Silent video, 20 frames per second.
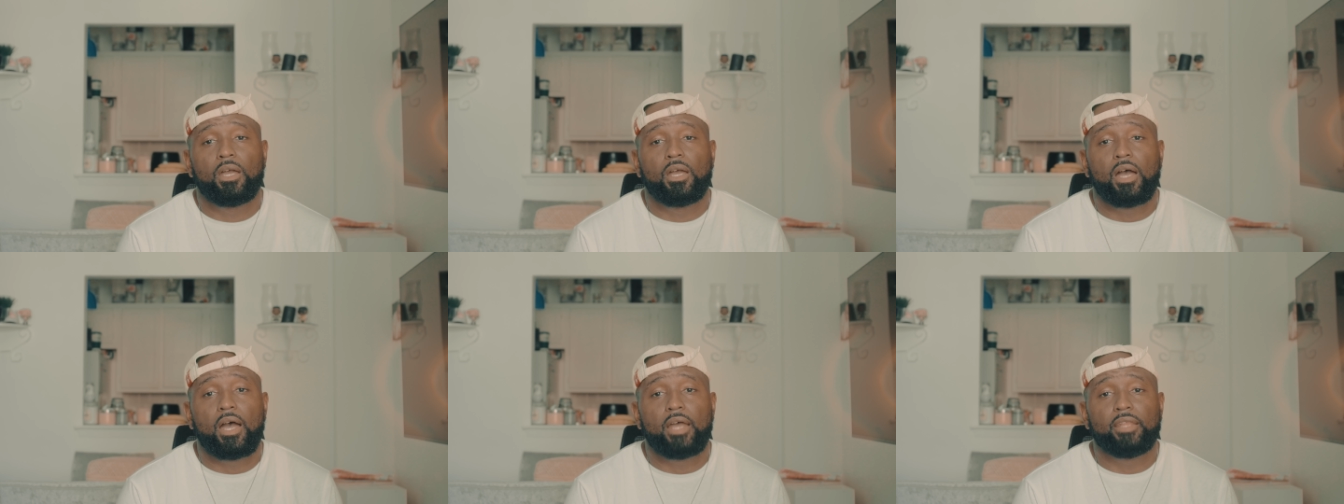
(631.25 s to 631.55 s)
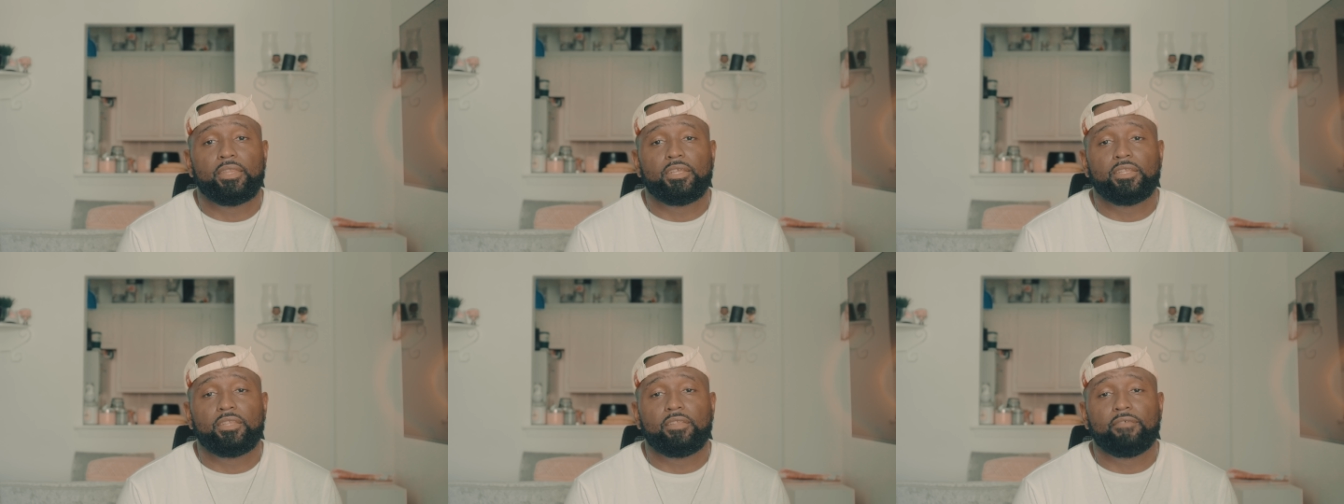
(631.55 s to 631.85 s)
I
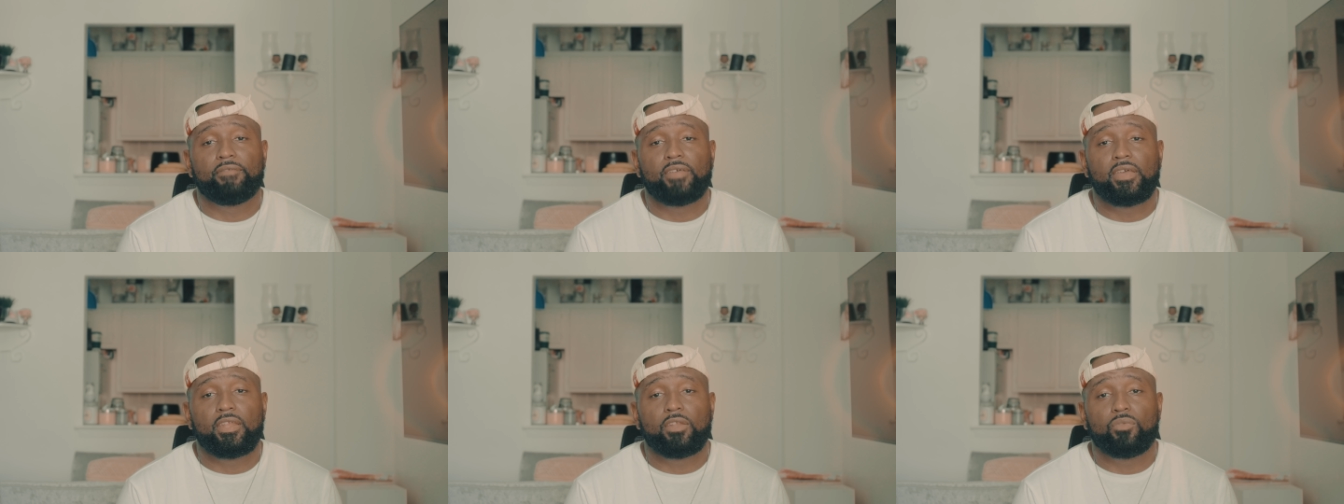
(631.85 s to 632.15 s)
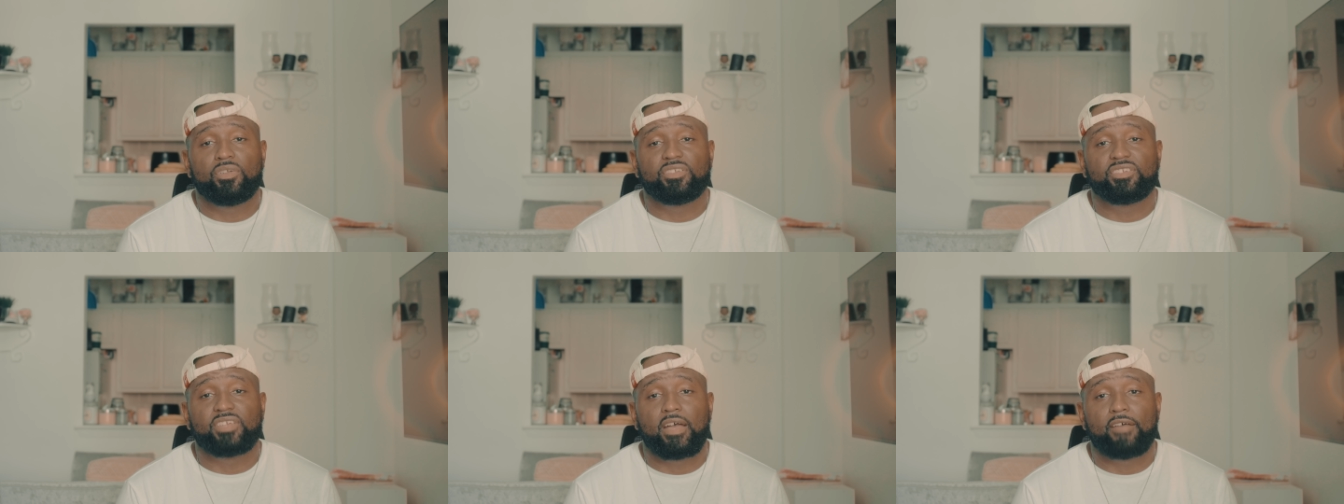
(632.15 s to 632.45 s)
did an event
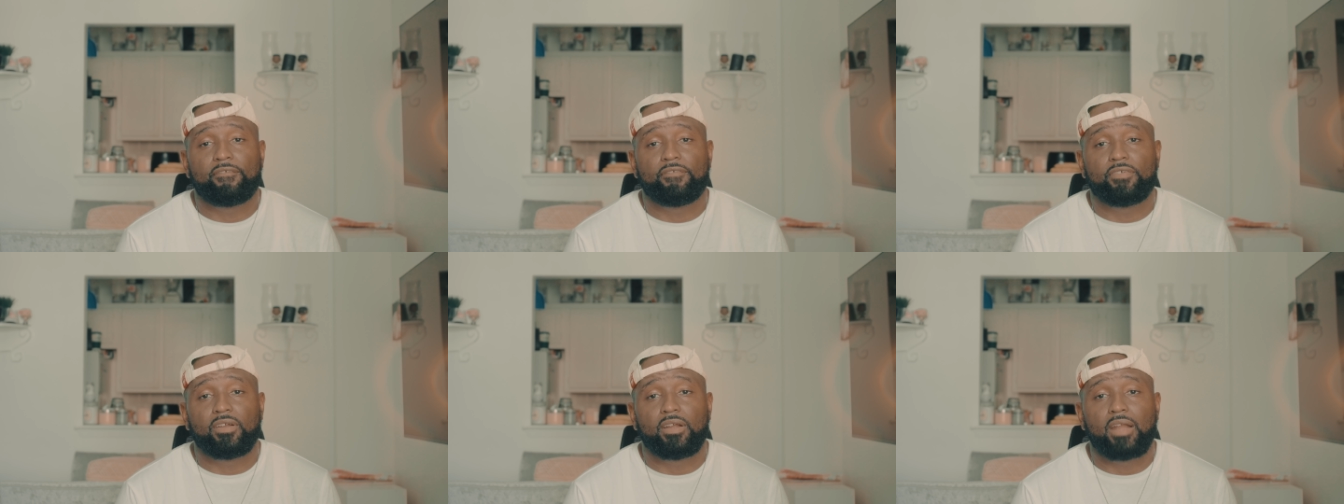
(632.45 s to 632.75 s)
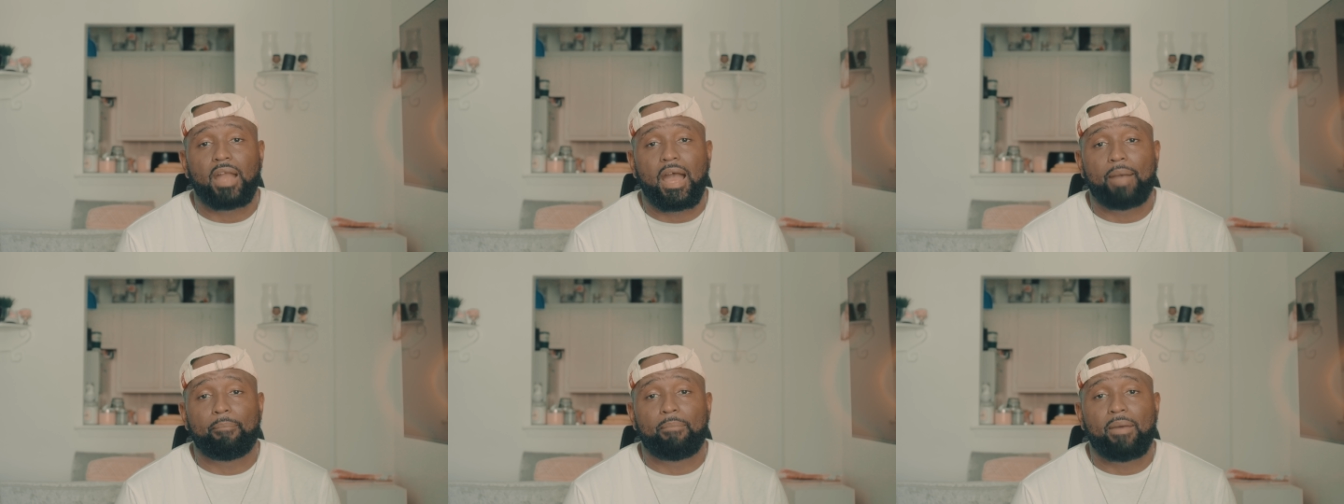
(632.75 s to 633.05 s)
in which I
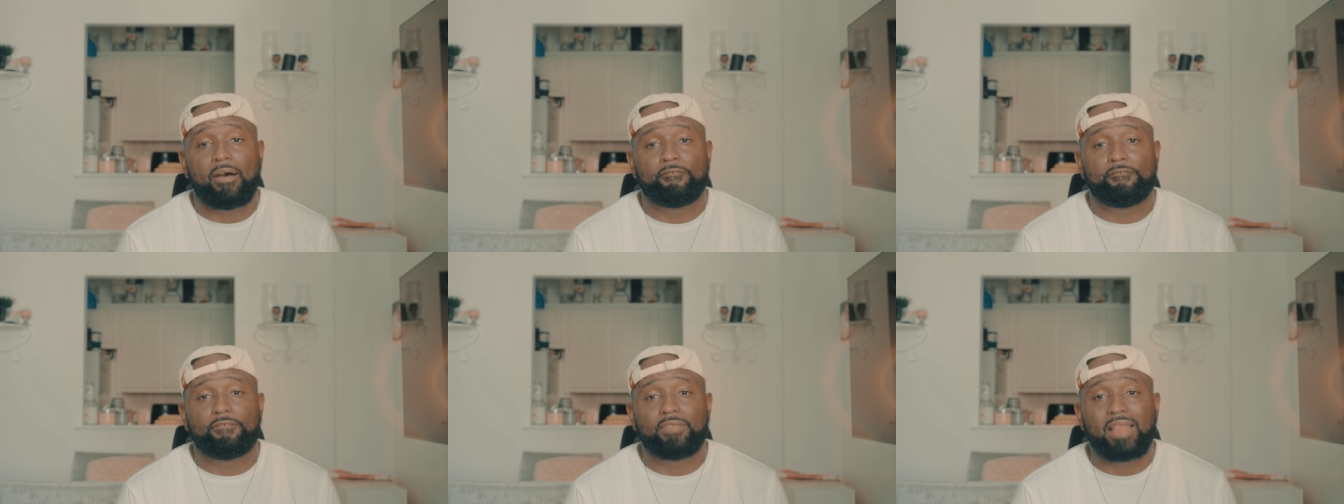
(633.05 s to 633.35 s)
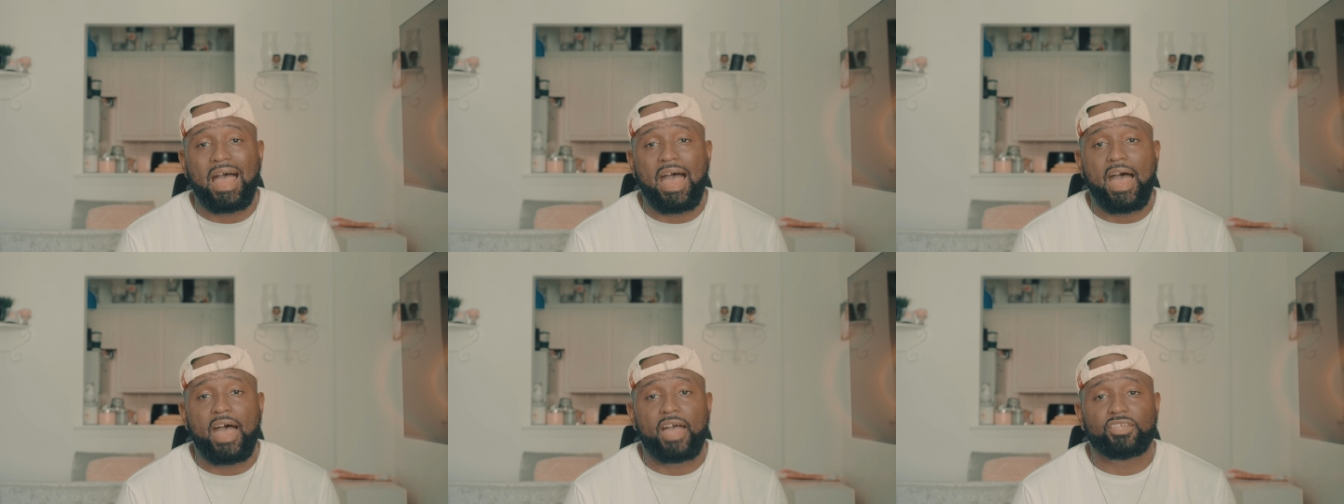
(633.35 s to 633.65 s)
forgot my
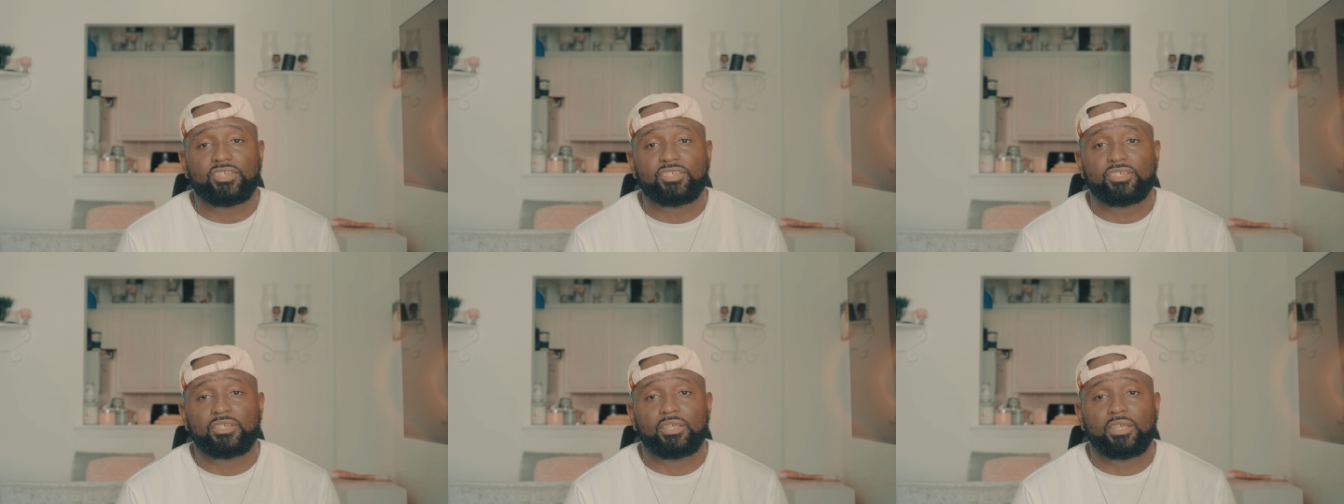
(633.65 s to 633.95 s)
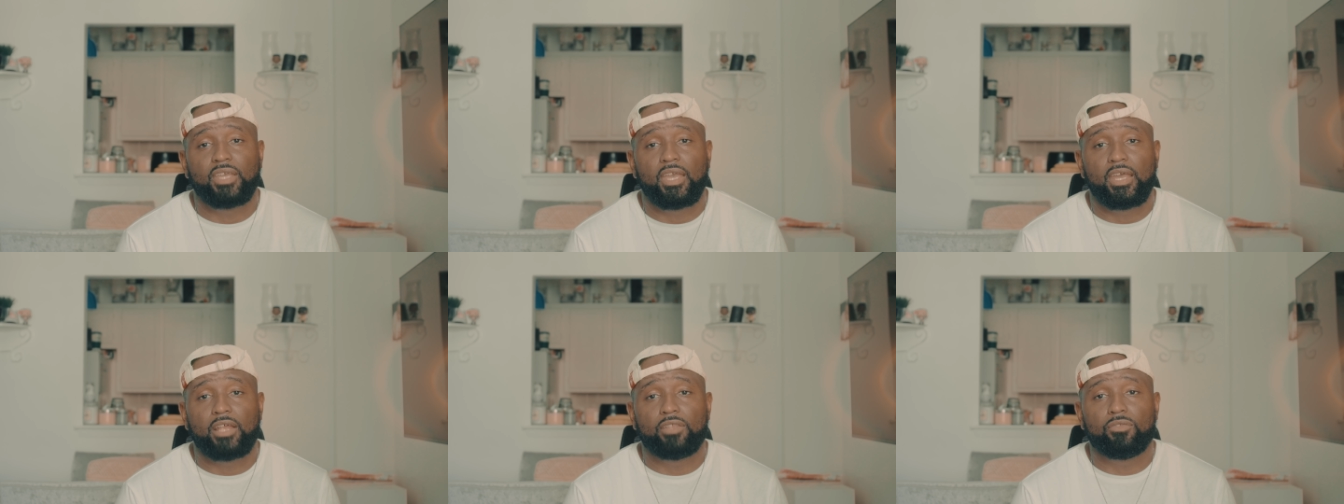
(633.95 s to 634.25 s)
flash
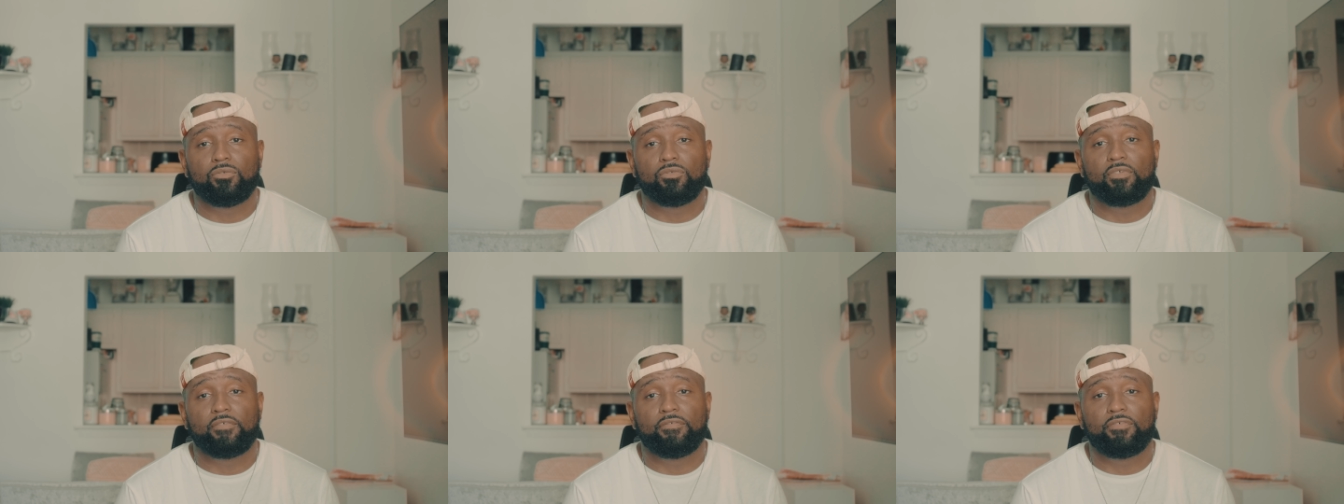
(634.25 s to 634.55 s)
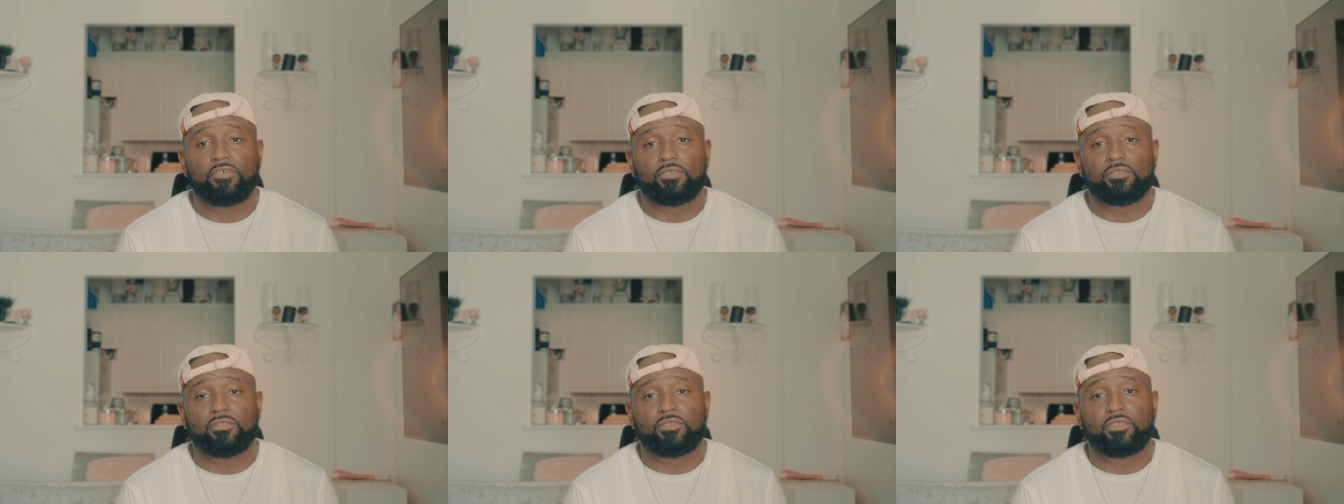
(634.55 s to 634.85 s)
and I knew the,
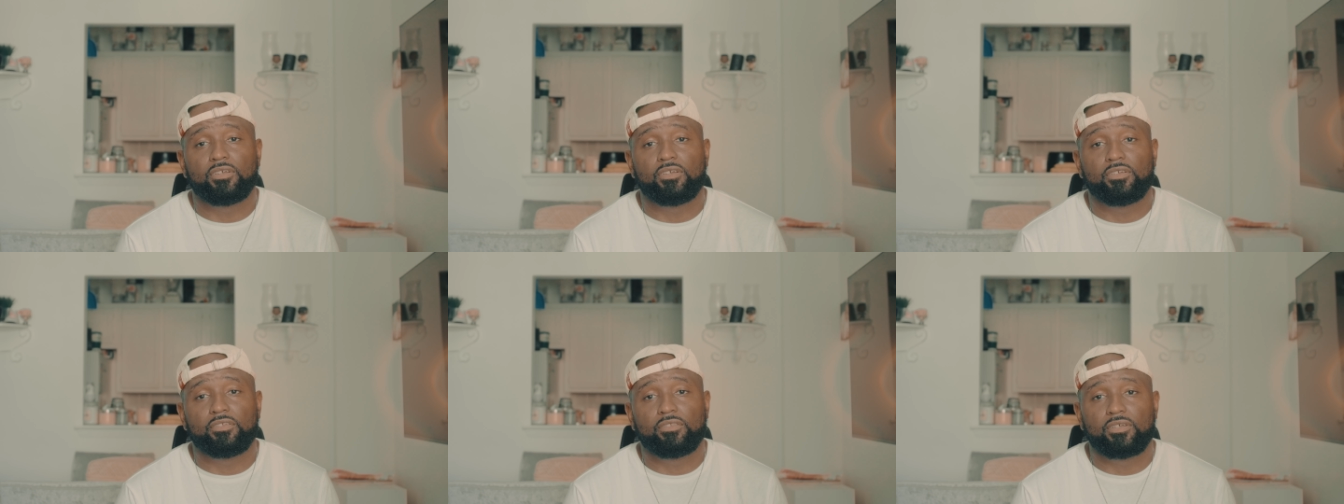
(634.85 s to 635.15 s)
the,